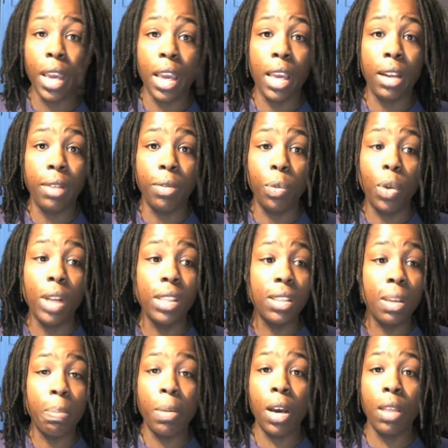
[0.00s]
And once a
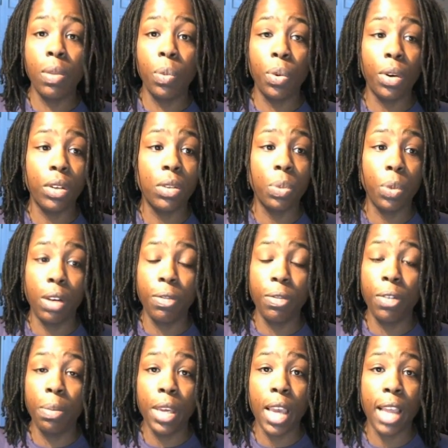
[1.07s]
month works well
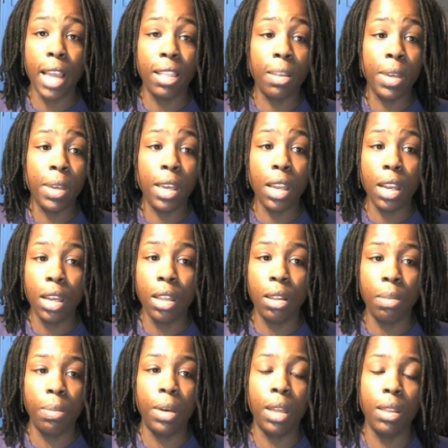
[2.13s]
for me. At the beginning of the
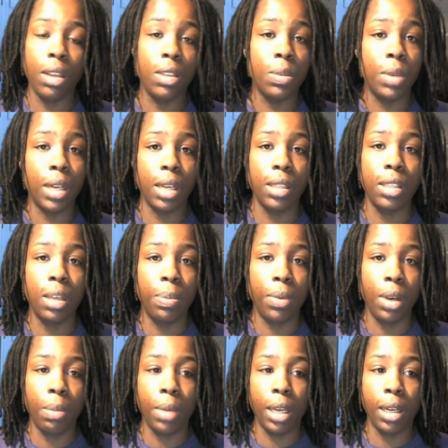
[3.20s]
month is when I
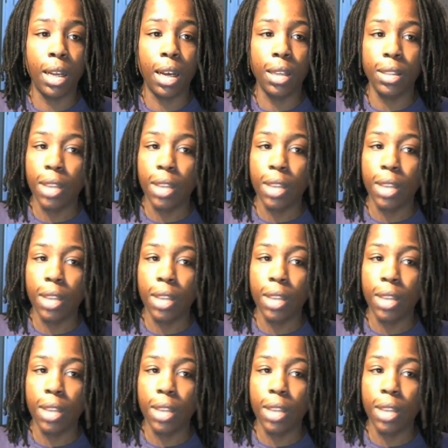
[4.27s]
separate my locks.